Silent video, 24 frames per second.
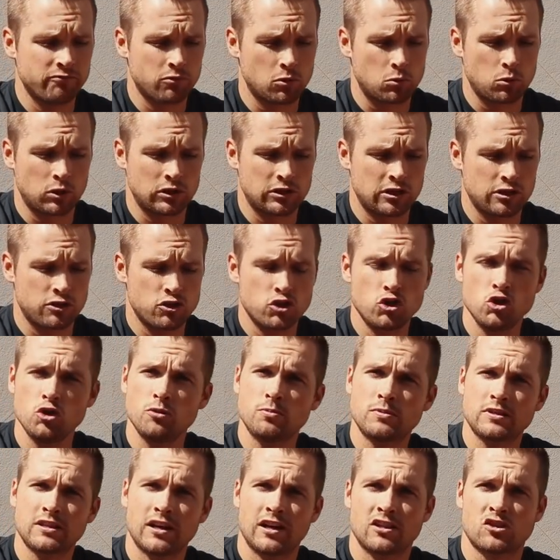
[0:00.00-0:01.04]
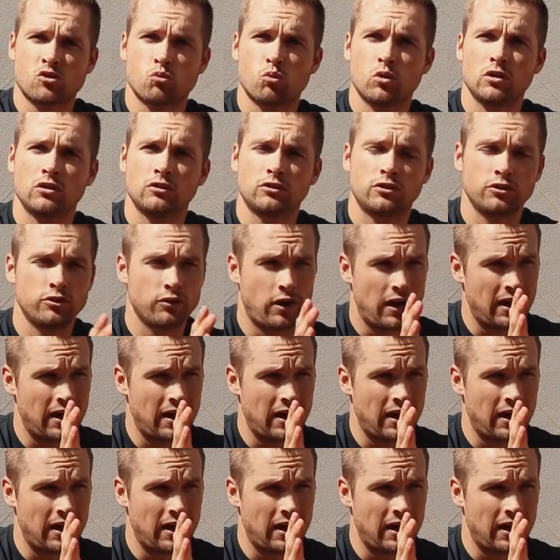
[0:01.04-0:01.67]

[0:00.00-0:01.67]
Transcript: But what the tube size will do,